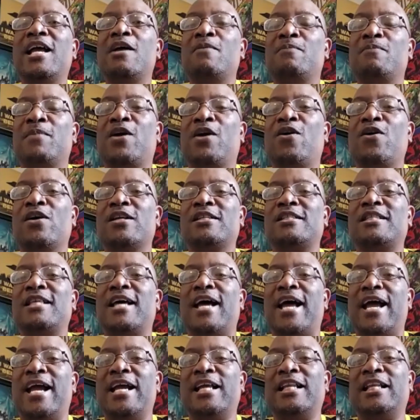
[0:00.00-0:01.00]
because the
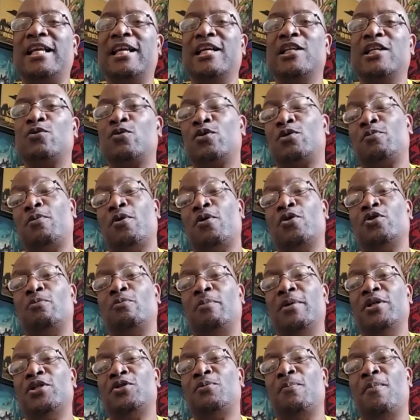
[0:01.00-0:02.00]
aliens were supposed to
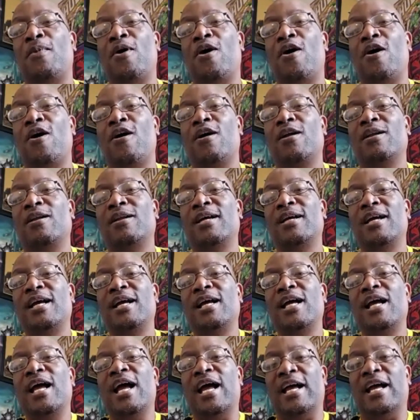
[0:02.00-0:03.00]
be small
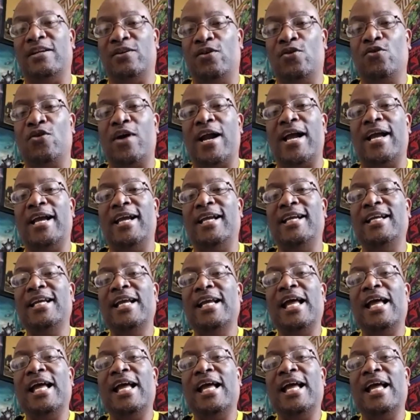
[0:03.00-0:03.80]
and gray,